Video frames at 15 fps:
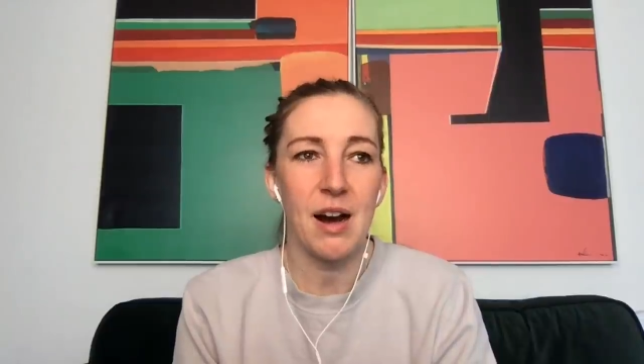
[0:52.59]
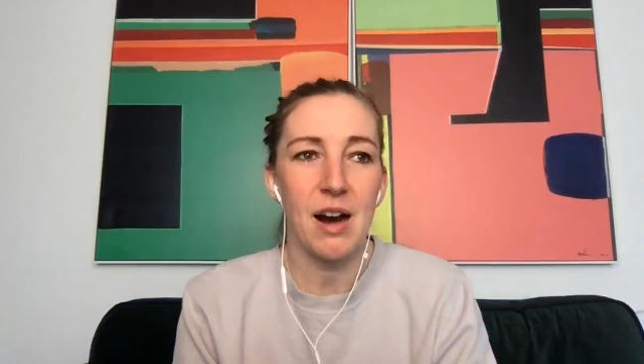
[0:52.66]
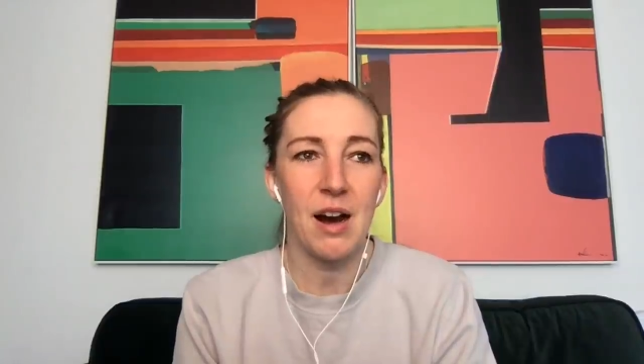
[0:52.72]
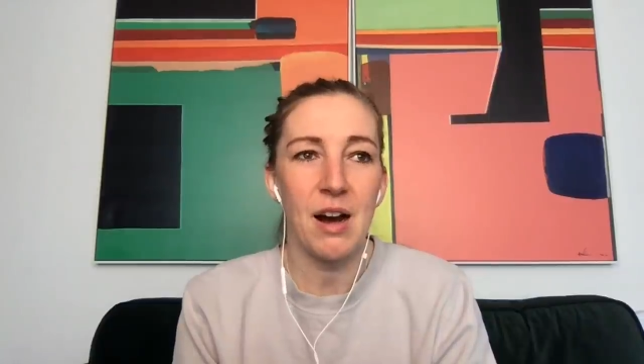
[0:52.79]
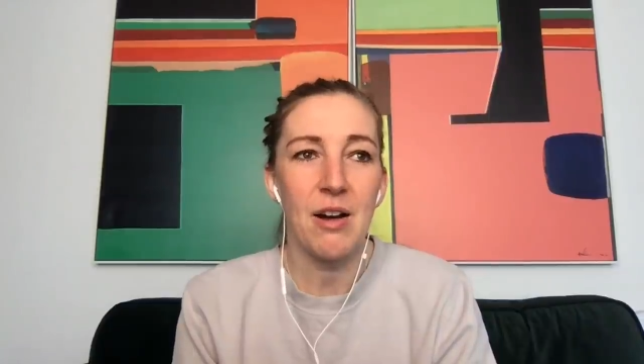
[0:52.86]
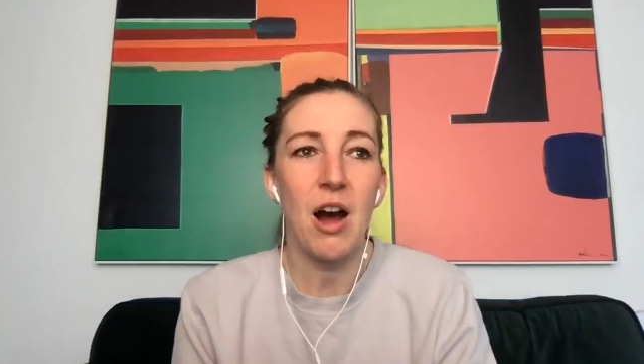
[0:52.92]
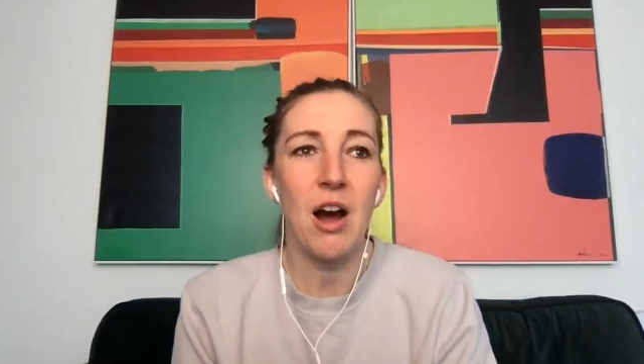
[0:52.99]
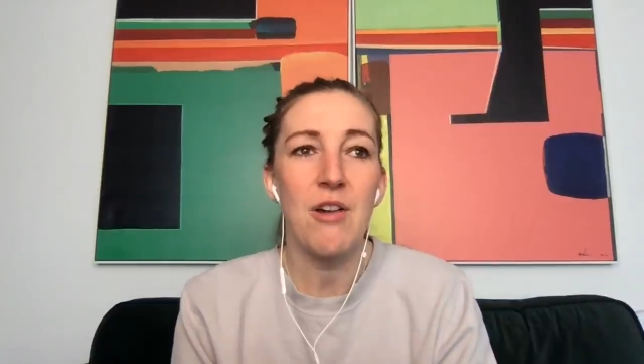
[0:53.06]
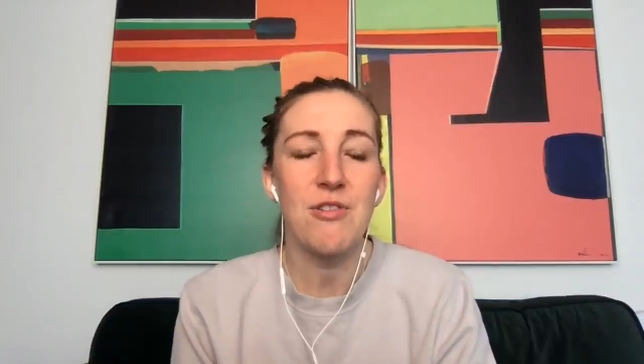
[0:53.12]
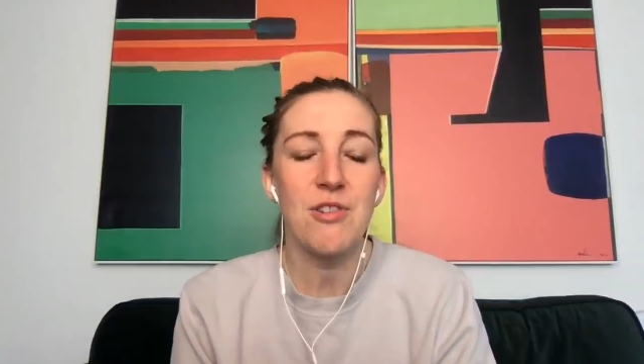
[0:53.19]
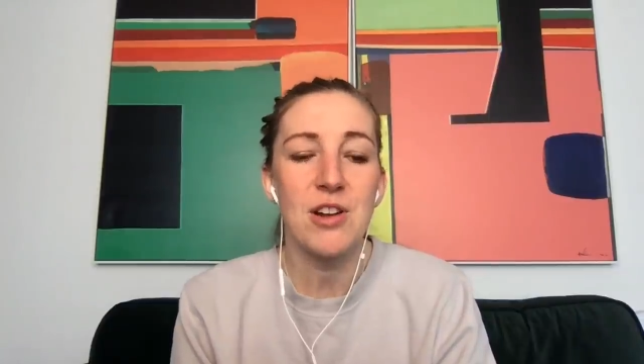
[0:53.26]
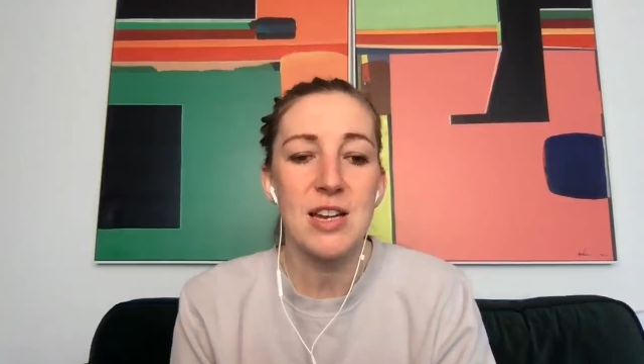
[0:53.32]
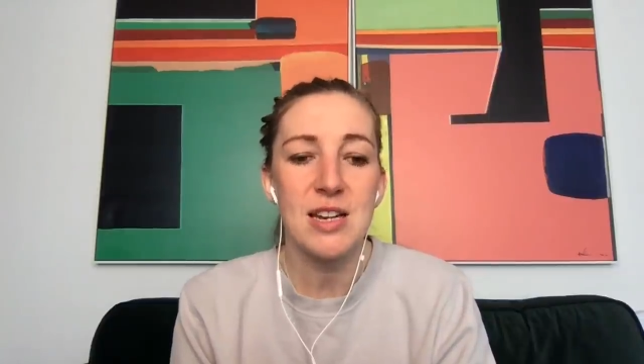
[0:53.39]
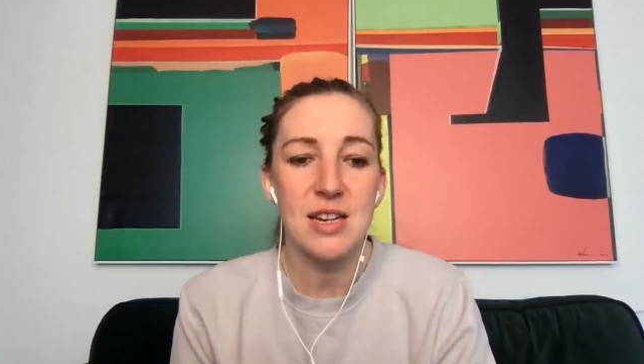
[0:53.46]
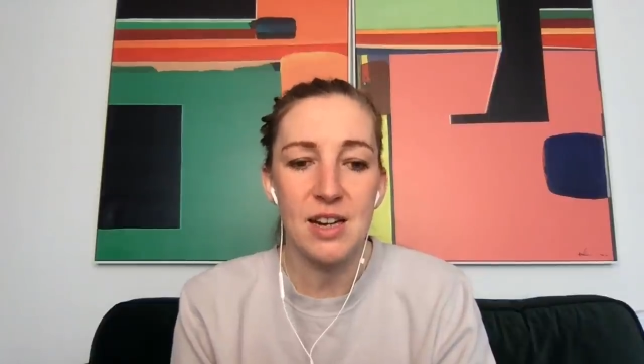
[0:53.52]
I, I
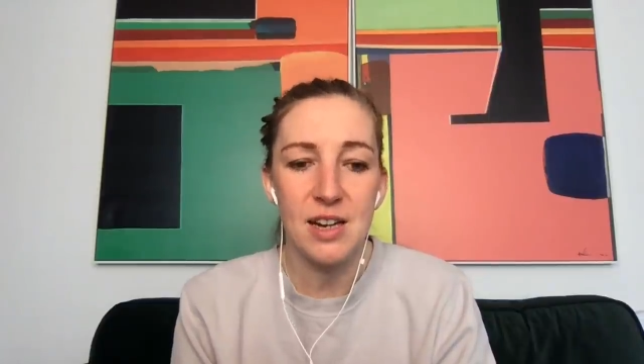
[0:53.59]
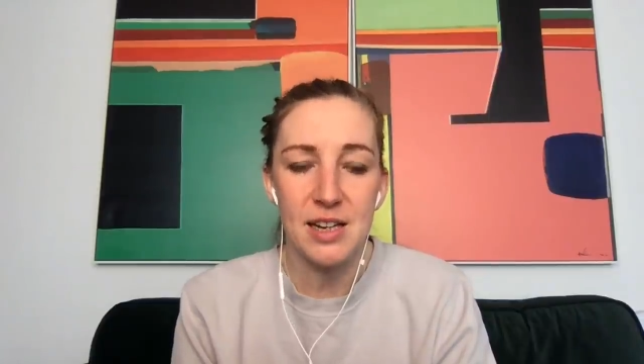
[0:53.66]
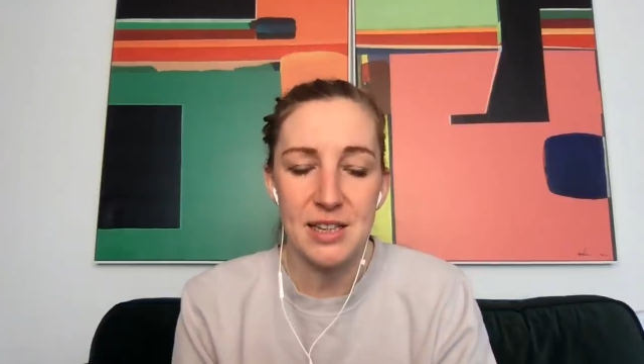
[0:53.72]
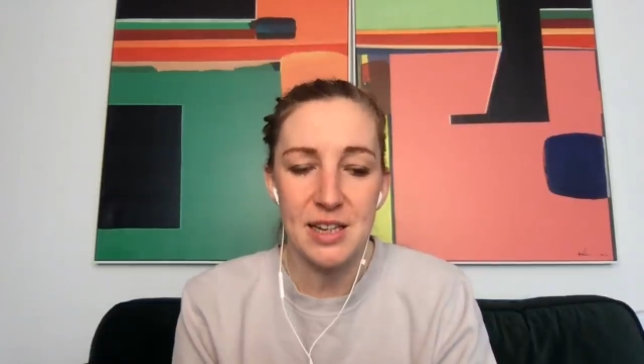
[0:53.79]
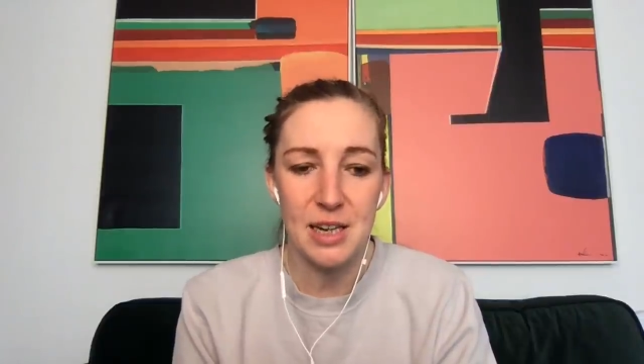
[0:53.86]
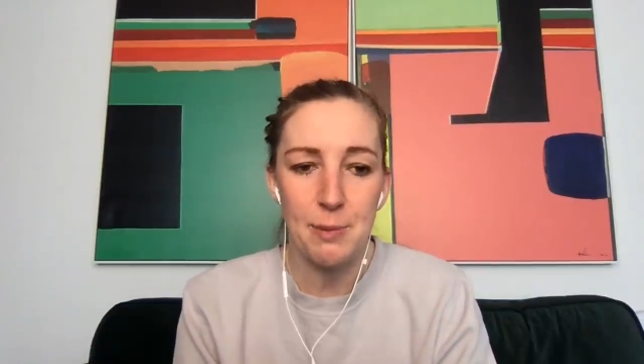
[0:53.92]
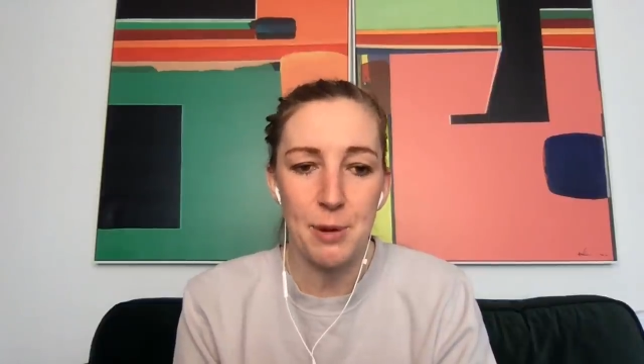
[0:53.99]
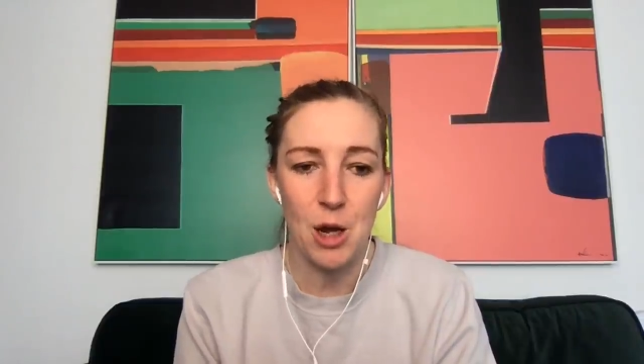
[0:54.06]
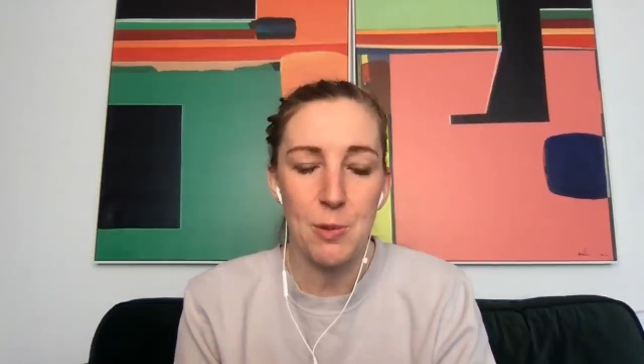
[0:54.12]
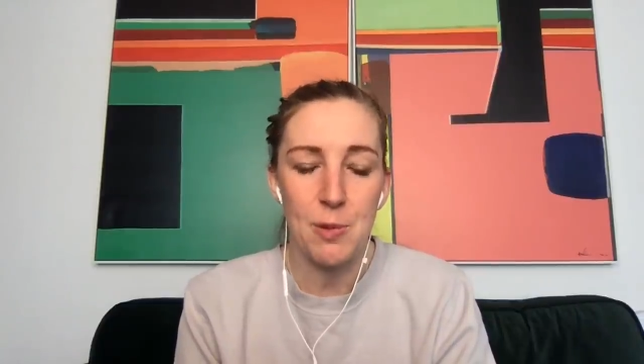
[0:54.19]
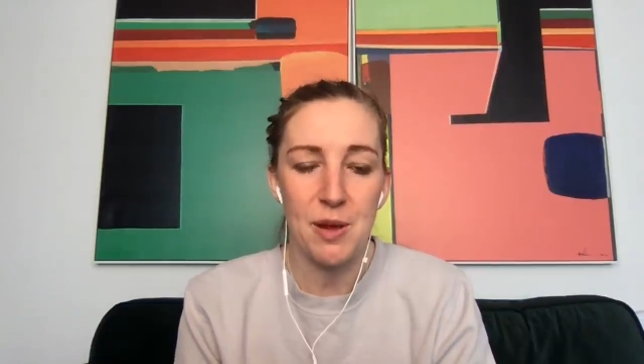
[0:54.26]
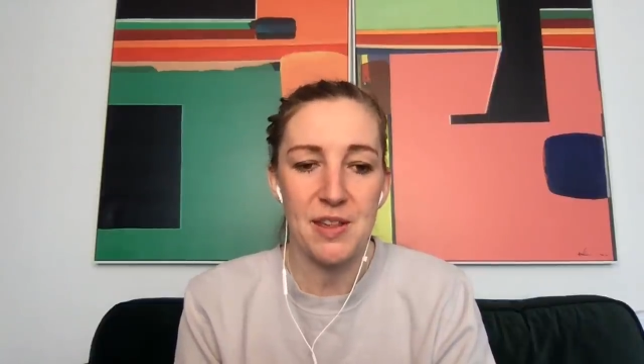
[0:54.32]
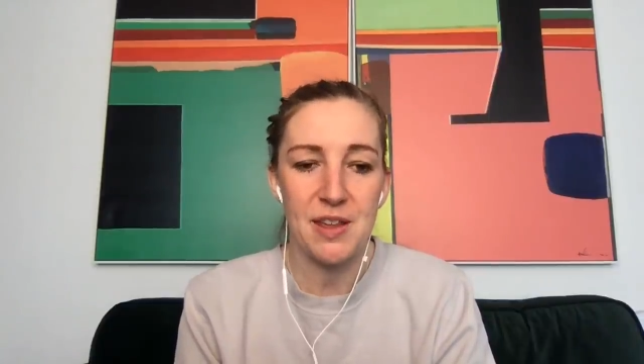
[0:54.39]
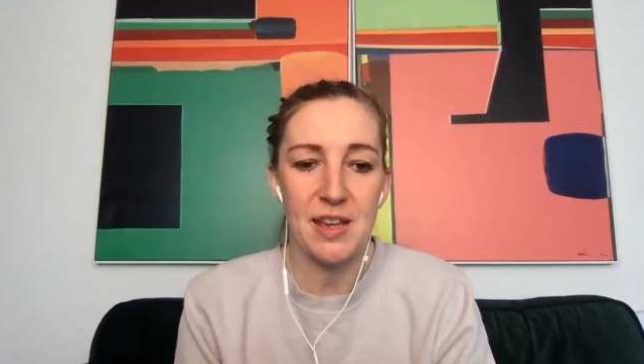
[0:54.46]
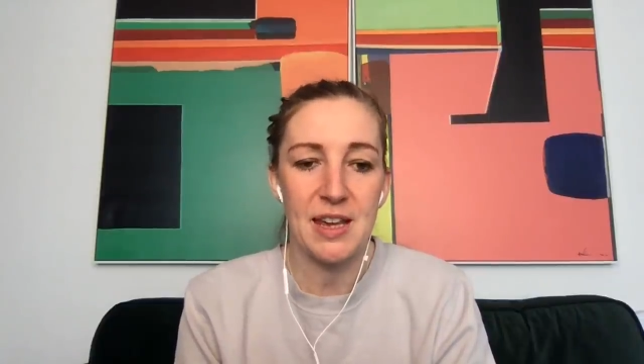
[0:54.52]
really like Nick Pope.
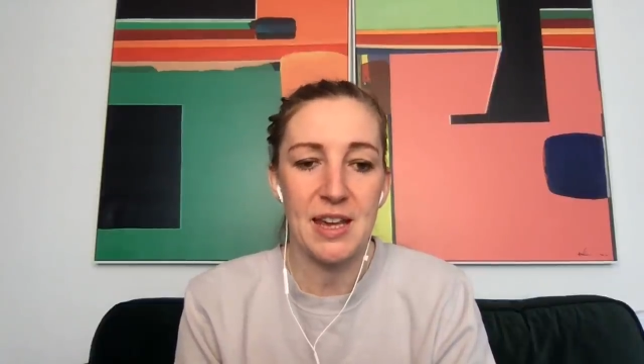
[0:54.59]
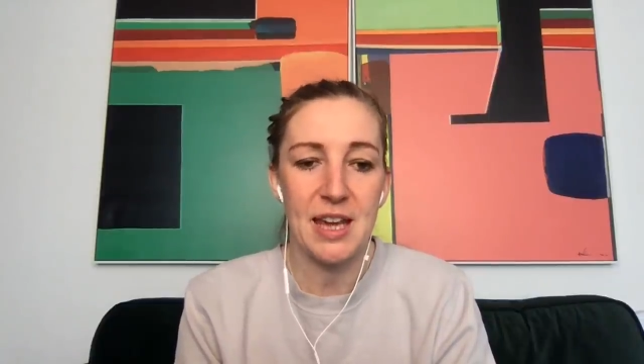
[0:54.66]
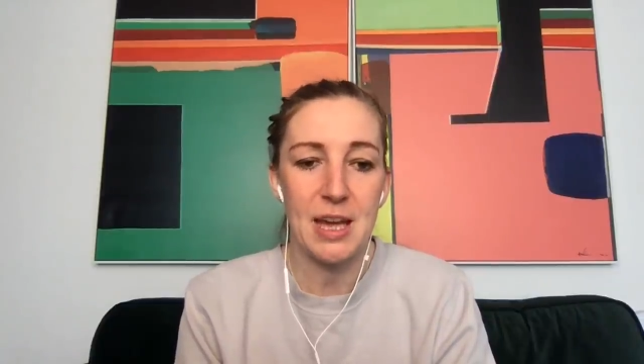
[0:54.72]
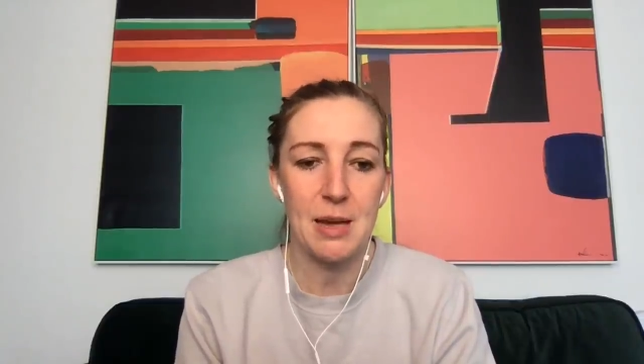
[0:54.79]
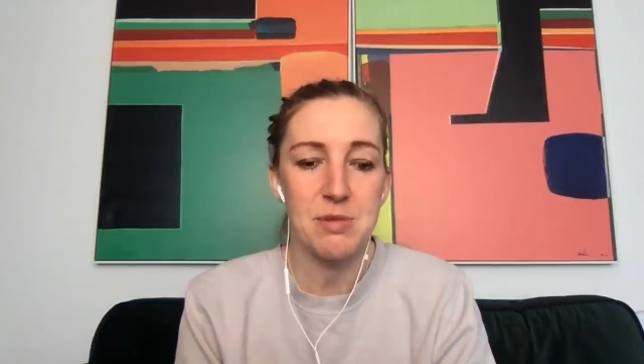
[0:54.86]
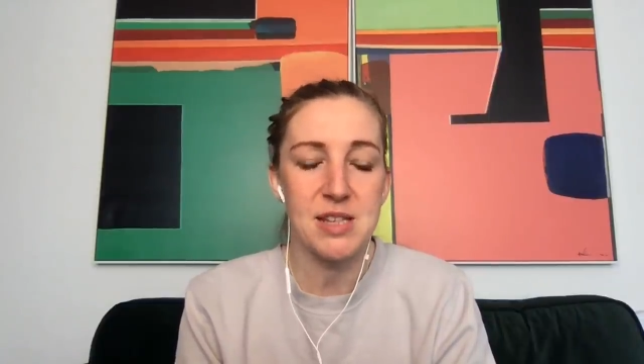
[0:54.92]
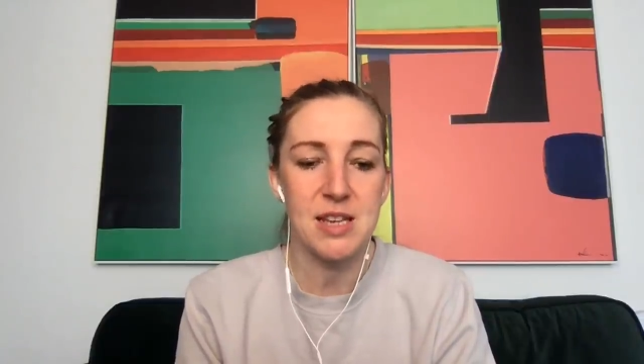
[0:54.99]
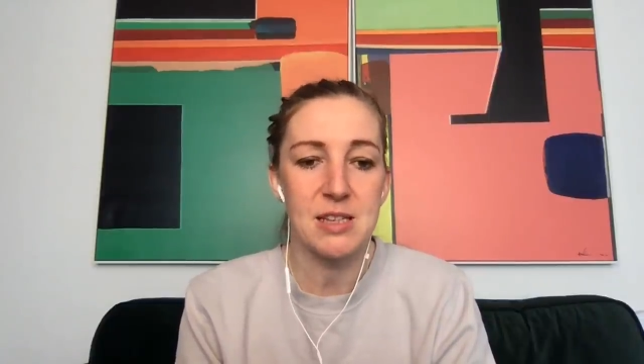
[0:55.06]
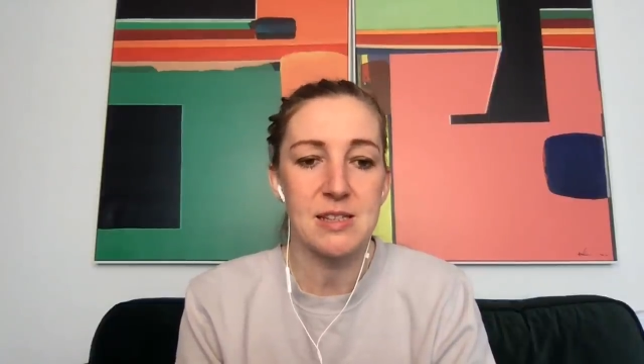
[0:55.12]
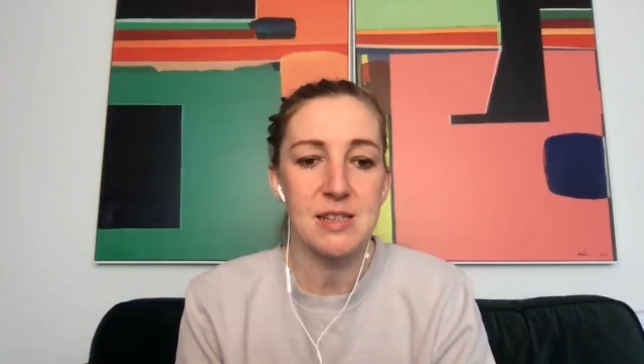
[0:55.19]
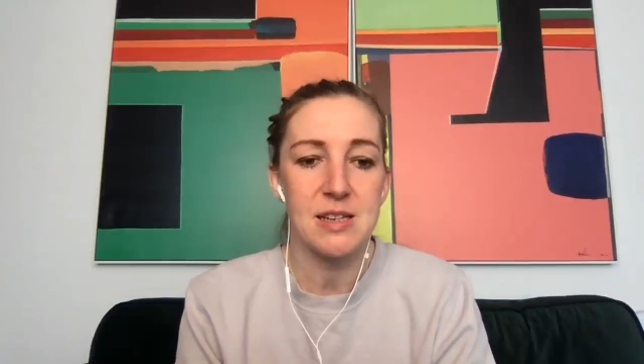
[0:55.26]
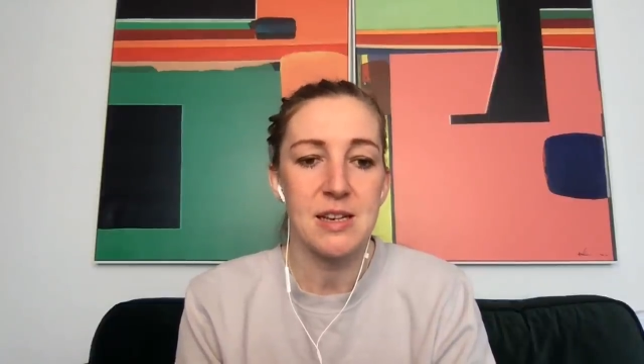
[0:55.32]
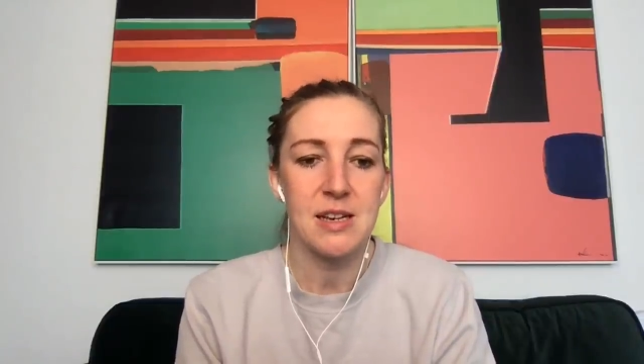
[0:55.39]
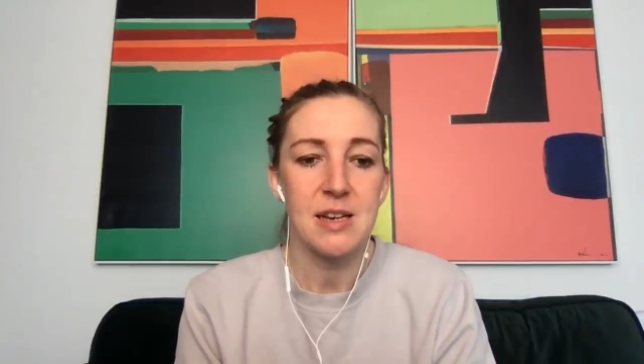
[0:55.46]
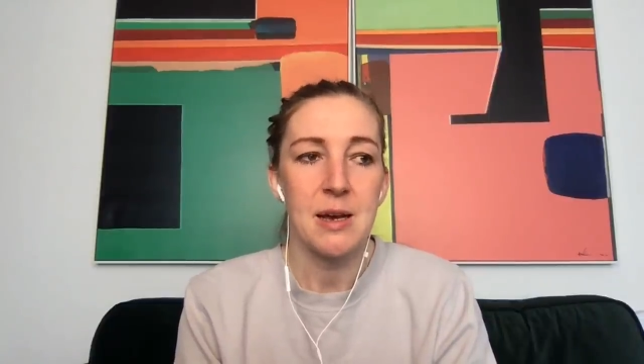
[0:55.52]
I think he keeps
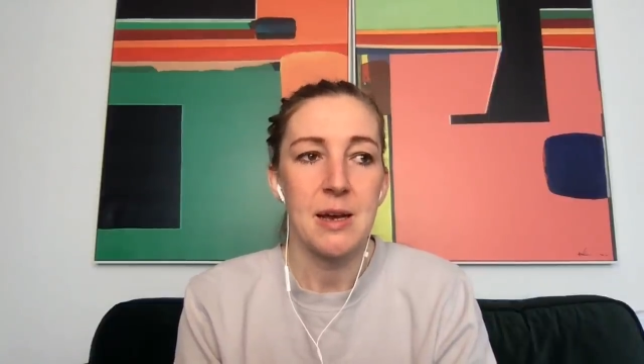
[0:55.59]
things...